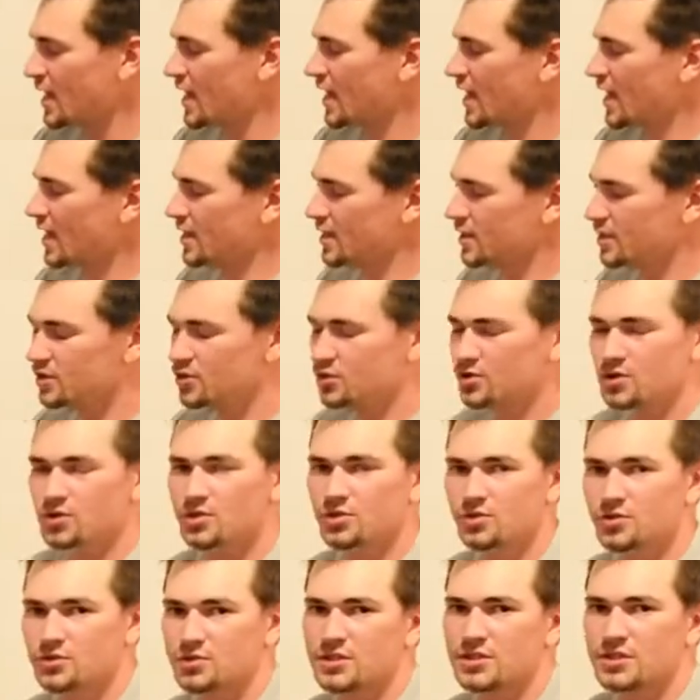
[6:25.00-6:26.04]
And you can
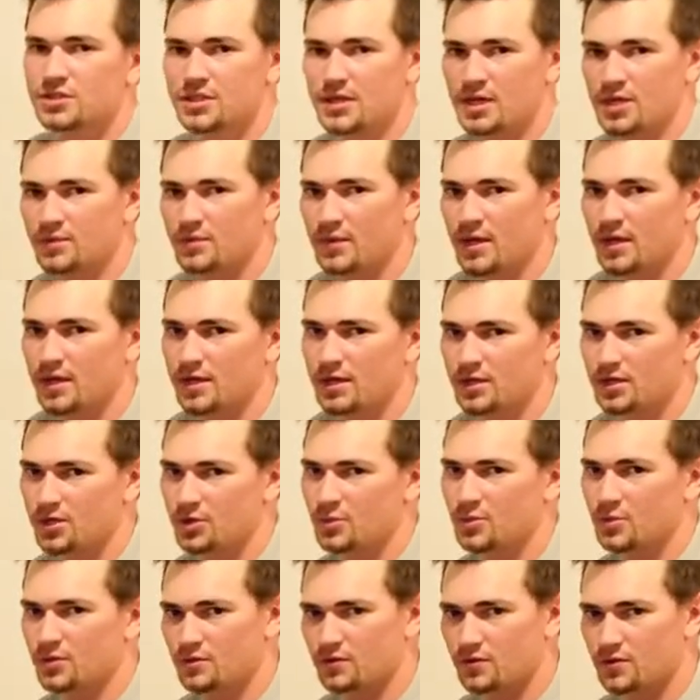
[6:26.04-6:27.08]
use the same 80
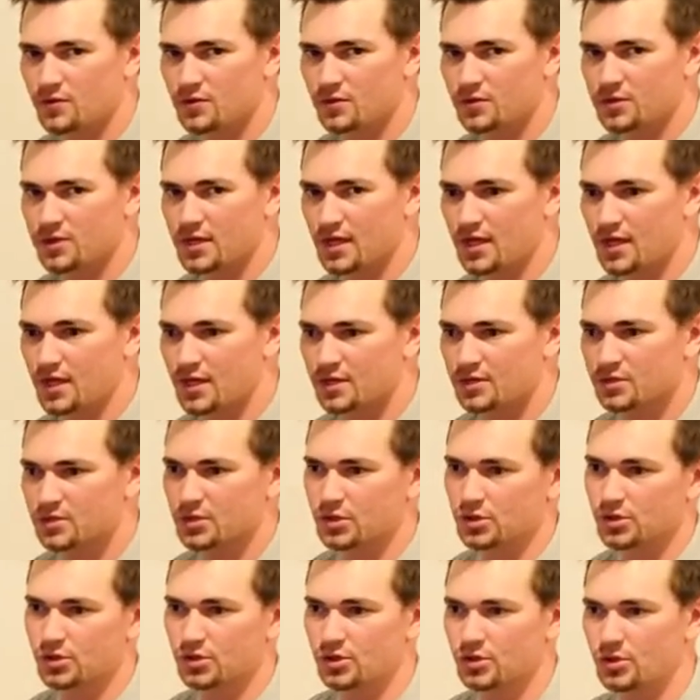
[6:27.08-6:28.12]
cubic foot tank
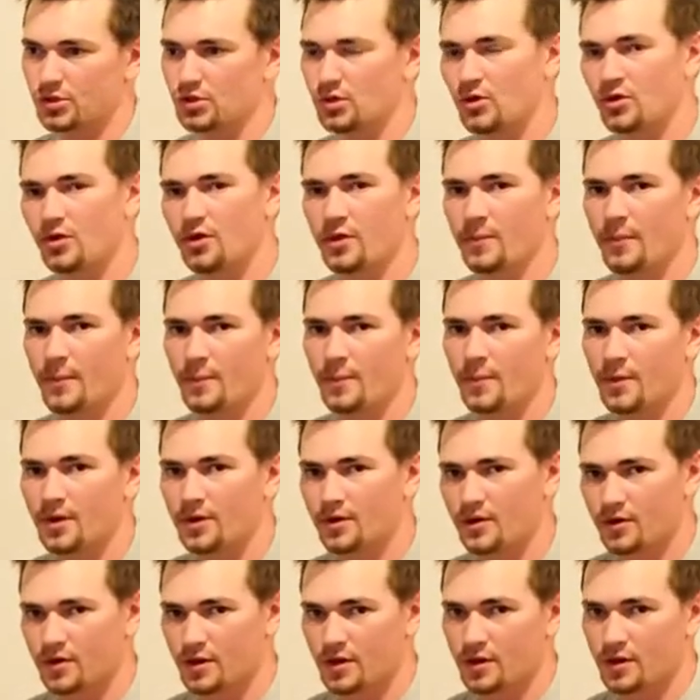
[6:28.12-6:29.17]
to learn all the,
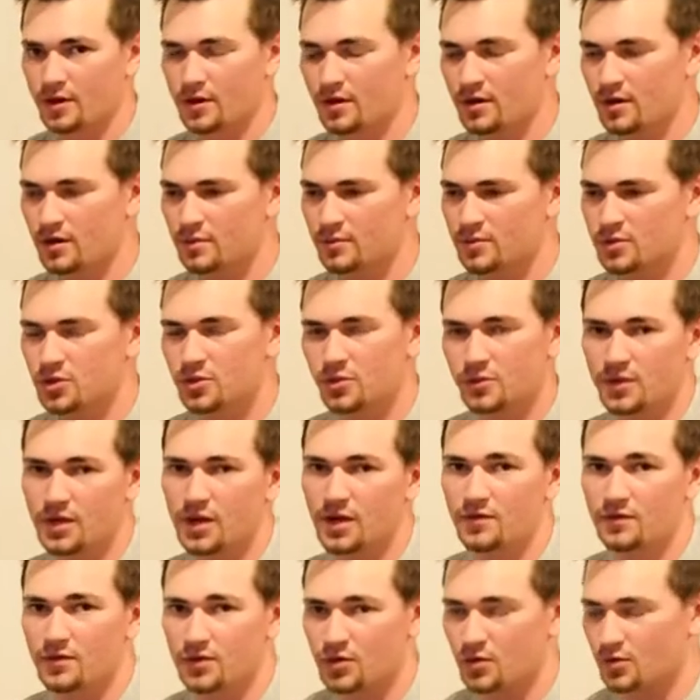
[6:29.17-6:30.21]
all the um, scuba
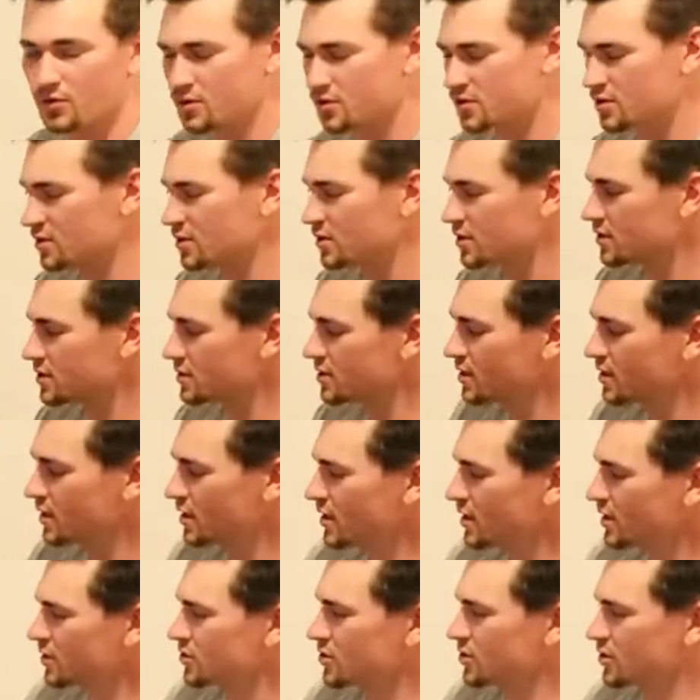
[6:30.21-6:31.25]
diving courses.
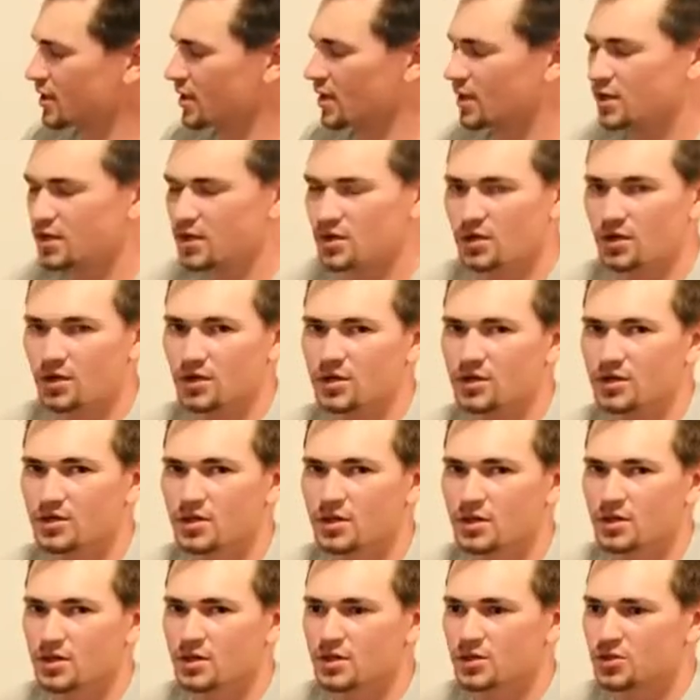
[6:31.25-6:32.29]
So they kind of knock
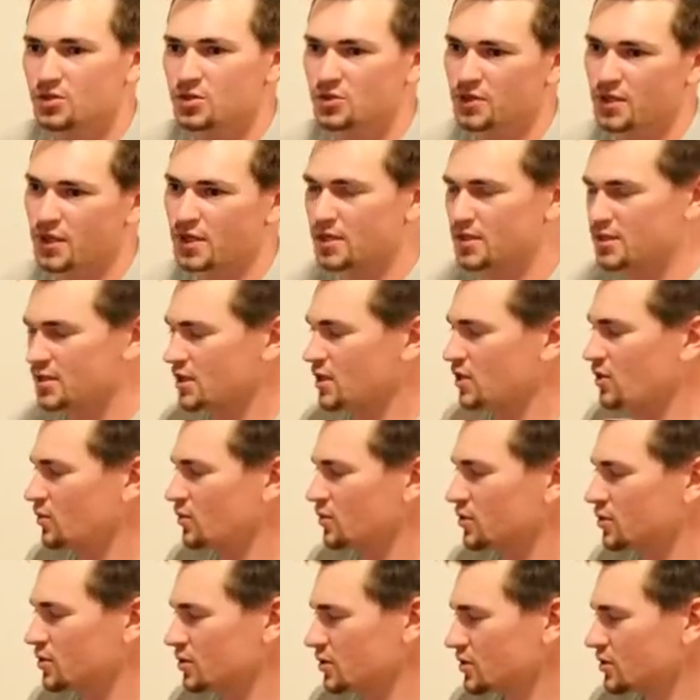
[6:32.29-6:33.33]
two tanks out
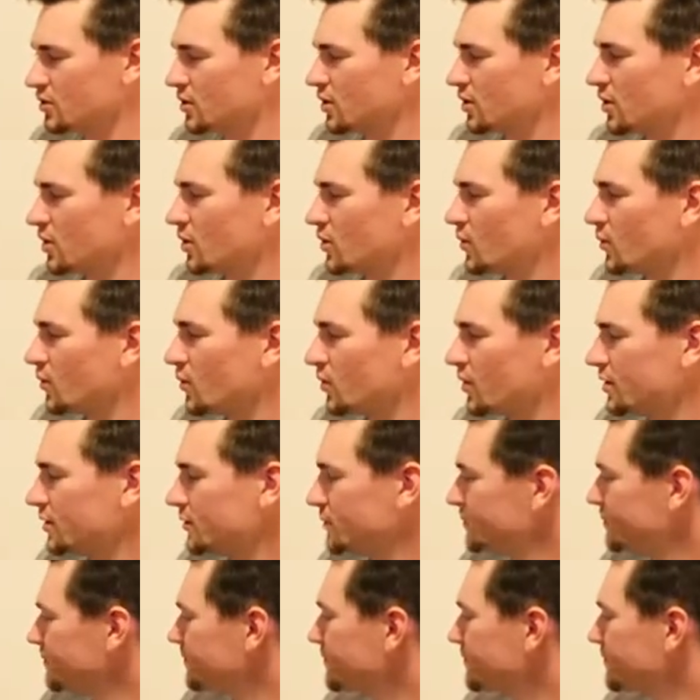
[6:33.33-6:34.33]
with one.